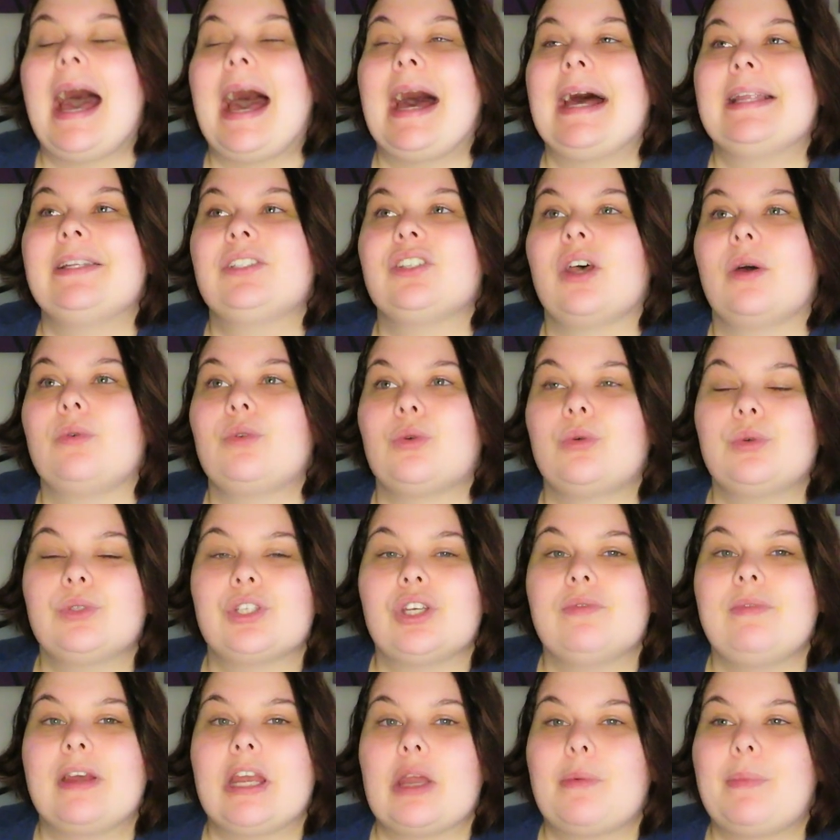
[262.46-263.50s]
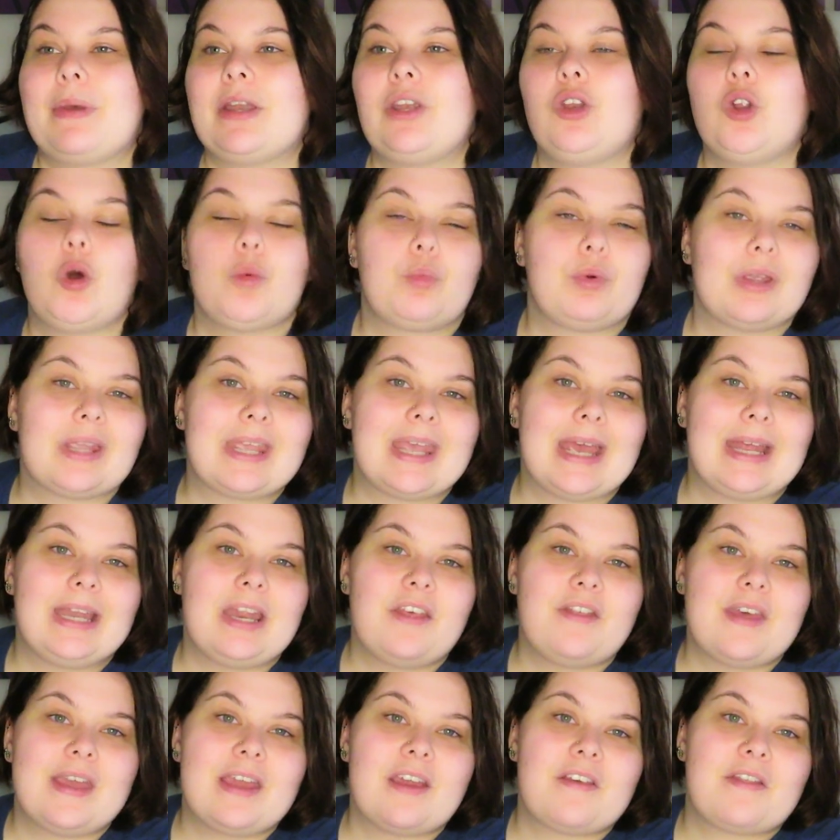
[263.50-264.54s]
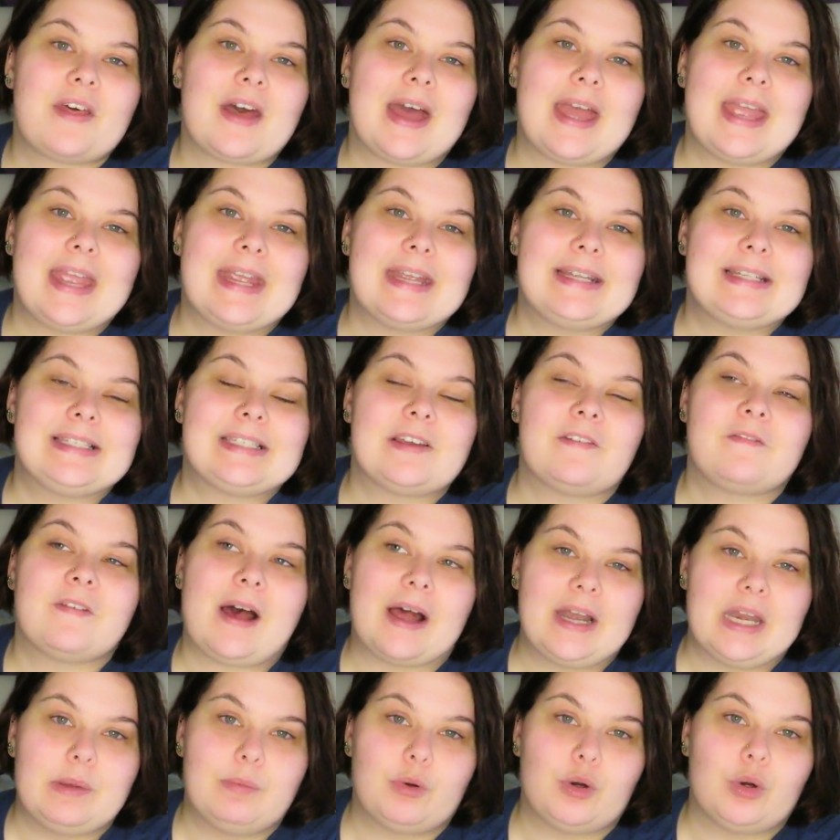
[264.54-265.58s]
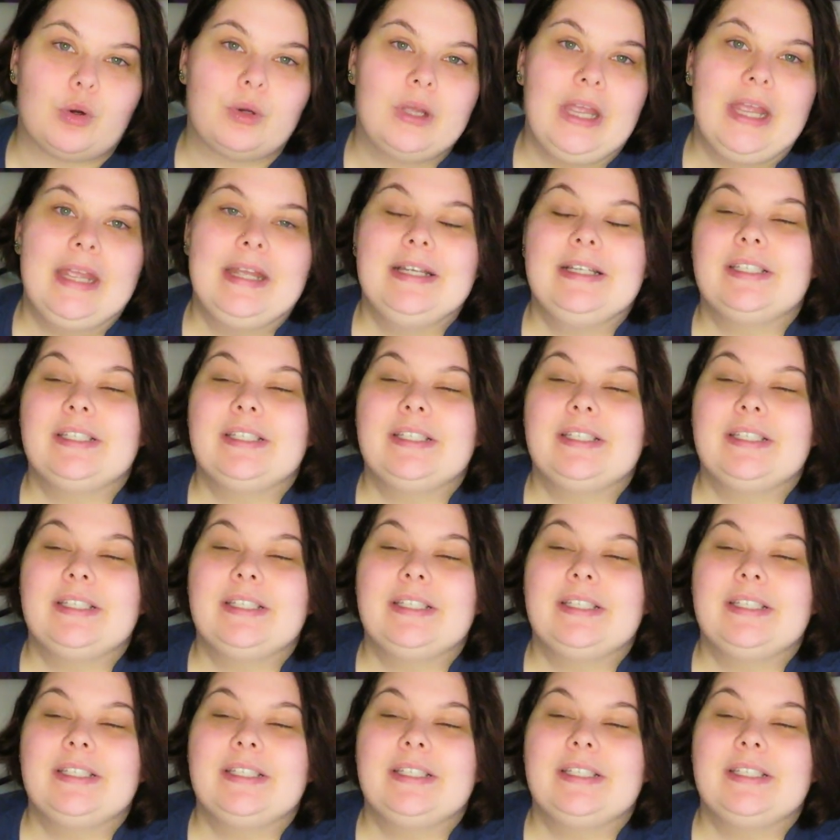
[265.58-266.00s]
And I would also recommend not bringing anything that is valuable.